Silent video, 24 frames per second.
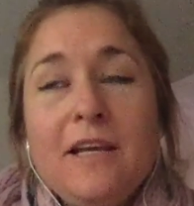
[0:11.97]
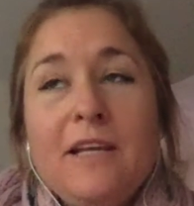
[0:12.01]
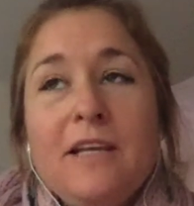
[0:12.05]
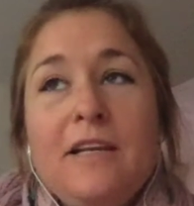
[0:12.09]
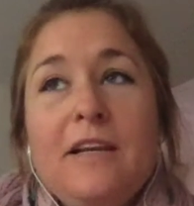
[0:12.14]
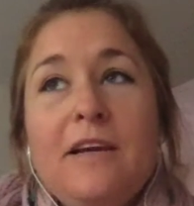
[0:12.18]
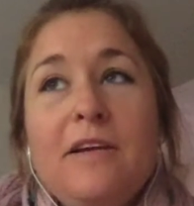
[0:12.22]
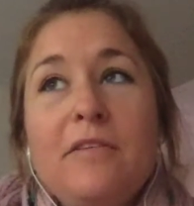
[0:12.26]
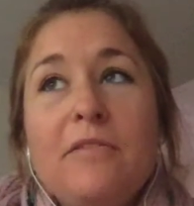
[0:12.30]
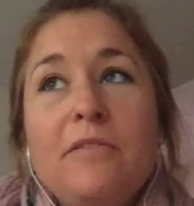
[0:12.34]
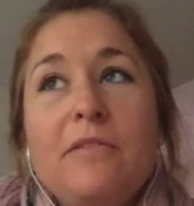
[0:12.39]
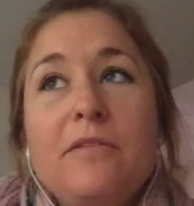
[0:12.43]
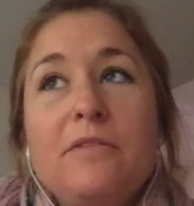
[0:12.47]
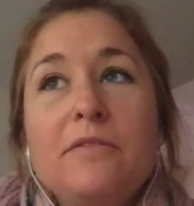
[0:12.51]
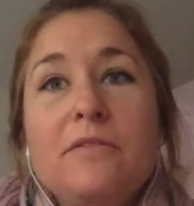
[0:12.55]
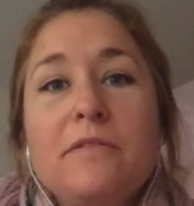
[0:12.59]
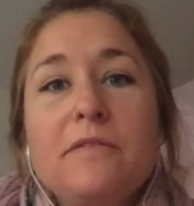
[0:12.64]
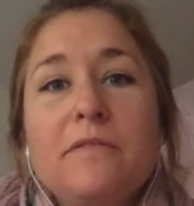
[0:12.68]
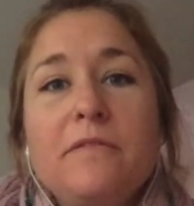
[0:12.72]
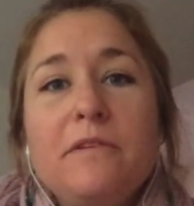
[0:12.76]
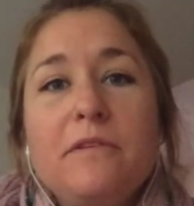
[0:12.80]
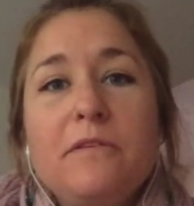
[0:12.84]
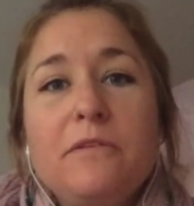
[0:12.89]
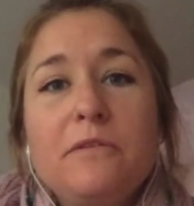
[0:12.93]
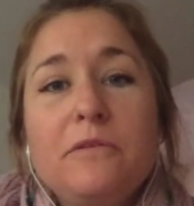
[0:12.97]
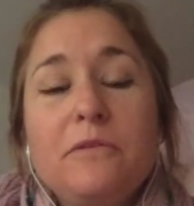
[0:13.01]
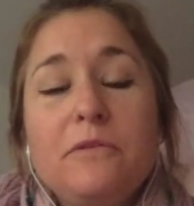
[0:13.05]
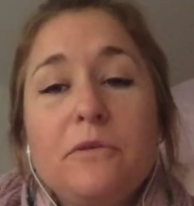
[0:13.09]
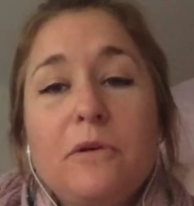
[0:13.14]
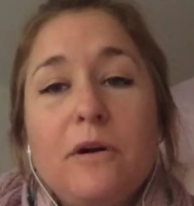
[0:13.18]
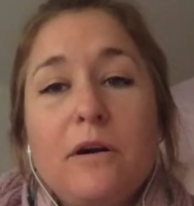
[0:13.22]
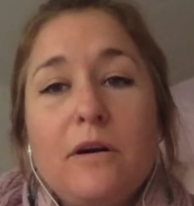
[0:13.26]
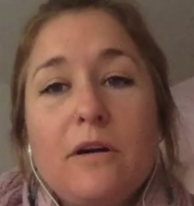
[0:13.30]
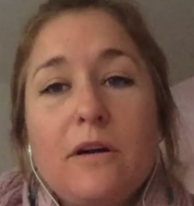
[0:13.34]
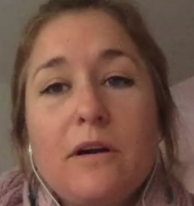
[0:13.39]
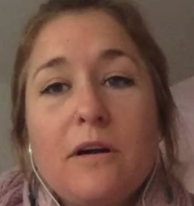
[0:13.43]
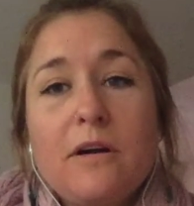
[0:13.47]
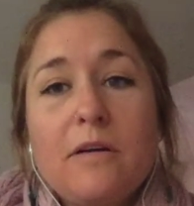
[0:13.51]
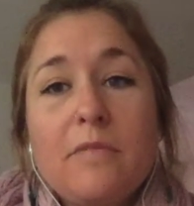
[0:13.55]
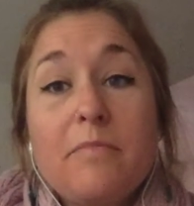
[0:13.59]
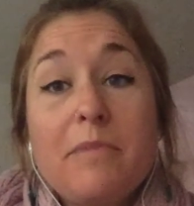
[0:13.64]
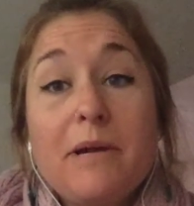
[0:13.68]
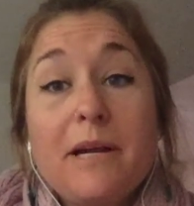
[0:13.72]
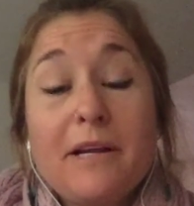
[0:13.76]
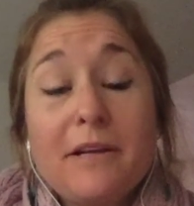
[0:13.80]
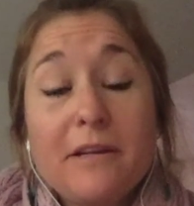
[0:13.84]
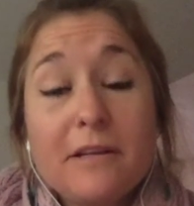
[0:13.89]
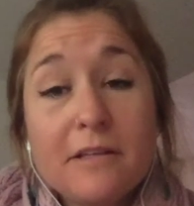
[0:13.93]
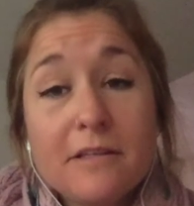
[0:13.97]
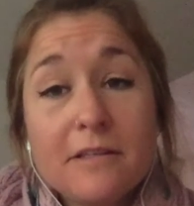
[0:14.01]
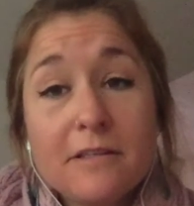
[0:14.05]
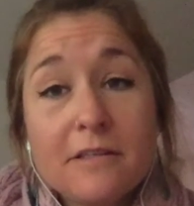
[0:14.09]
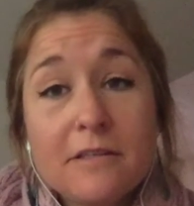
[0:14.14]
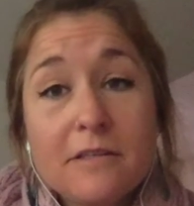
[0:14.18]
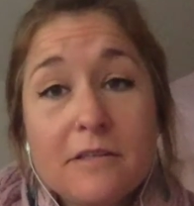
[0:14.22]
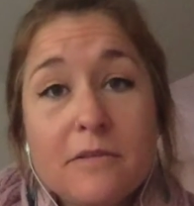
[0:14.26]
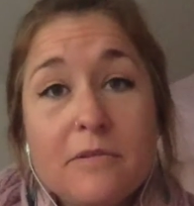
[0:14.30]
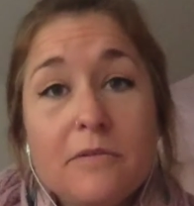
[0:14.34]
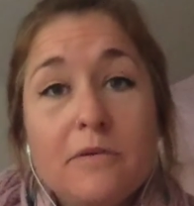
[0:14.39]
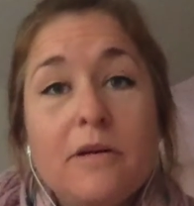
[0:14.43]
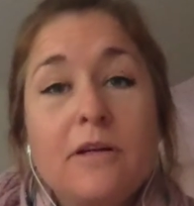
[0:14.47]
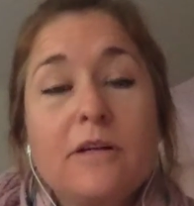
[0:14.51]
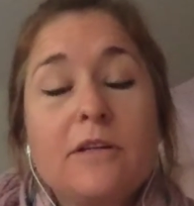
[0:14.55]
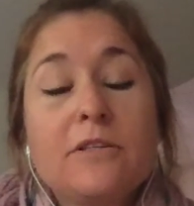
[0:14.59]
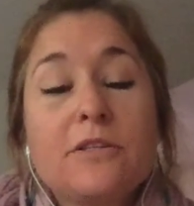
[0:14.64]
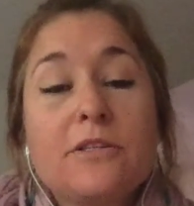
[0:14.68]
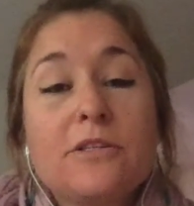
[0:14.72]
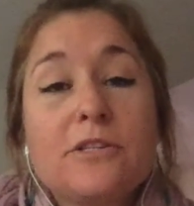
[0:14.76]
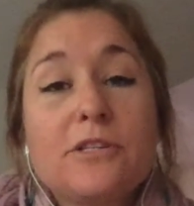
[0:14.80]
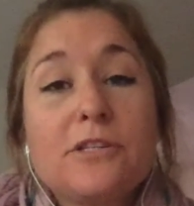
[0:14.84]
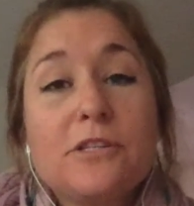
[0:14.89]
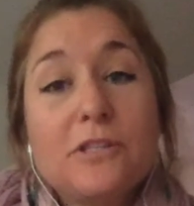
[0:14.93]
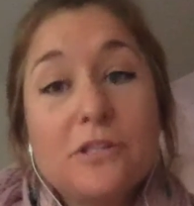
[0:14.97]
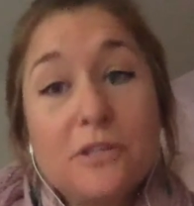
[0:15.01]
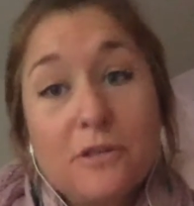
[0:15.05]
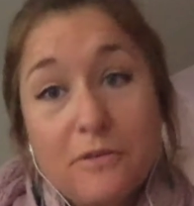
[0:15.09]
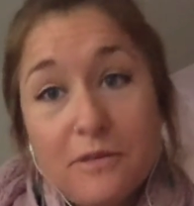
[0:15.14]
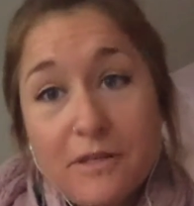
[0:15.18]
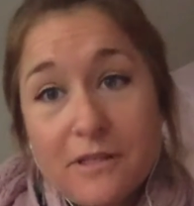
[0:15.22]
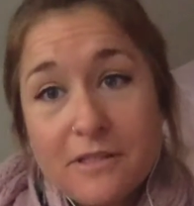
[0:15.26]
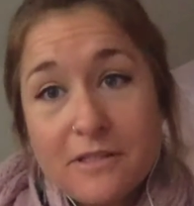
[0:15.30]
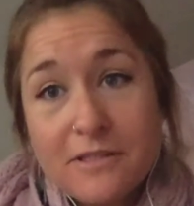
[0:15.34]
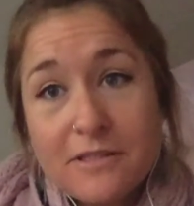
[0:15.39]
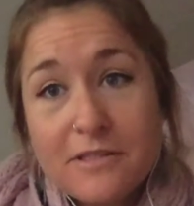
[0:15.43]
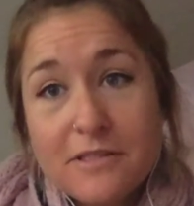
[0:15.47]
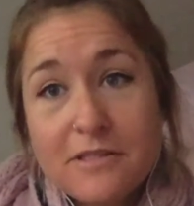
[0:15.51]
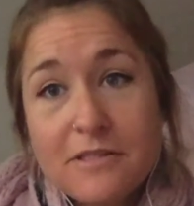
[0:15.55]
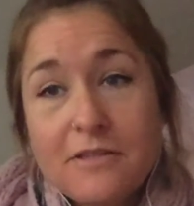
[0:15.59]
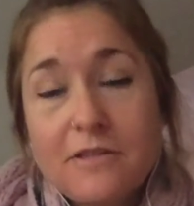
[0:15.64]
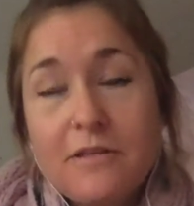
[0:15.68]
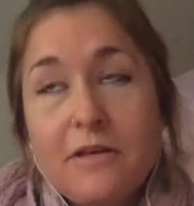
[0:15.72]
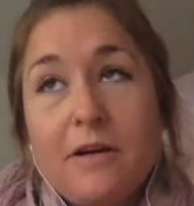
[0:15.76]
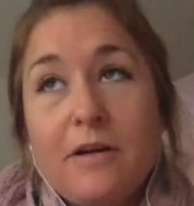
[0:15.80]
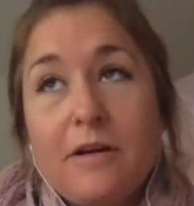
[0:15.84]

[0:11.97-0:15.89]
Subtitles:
Now, those of you who are parents, who are students,